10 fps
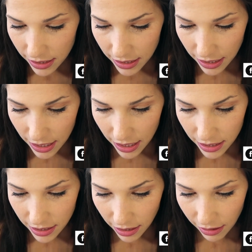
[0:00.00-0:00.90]

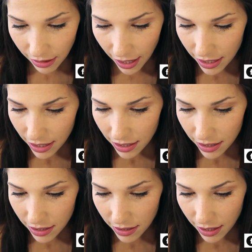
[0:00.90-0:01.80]
didn't like
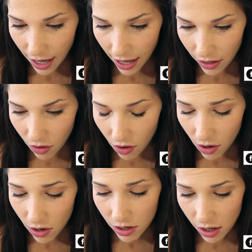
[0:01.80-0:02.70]
it at
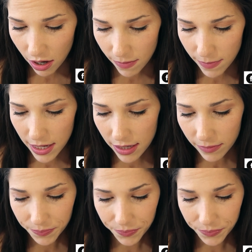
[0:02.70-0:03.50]
all on me.